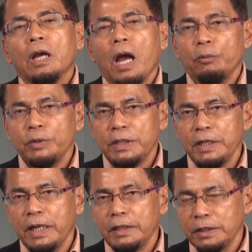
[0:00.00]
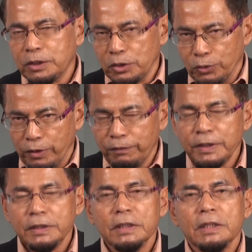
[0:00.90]
We say that this
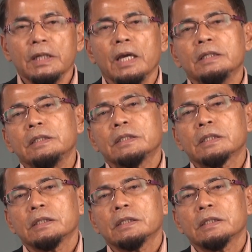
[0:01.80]
universe is